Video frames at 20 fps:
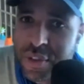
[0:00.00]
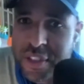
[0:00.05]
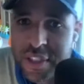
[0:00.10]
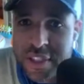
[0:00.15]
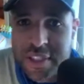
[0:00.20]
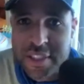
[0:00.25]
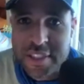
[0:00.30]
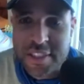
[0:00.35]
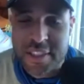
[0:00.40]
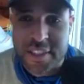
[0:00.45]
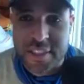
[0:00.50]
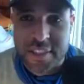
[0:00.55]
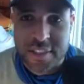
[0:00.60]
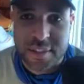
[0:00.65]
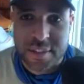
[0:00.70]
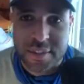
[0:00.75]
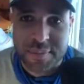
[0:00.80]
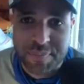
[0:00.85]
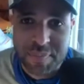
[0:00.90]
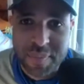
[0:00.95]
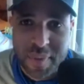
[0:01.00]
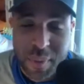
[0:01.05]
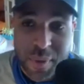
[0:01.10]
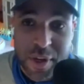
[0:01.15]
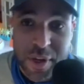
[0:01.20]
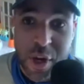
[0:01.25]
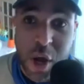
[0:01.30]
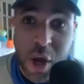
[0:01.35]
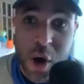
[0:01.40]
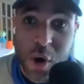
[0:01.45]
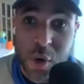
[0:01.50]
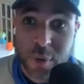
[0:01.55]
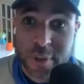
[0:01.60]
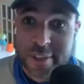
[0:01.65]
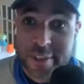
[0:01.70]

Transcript: DC is, we know,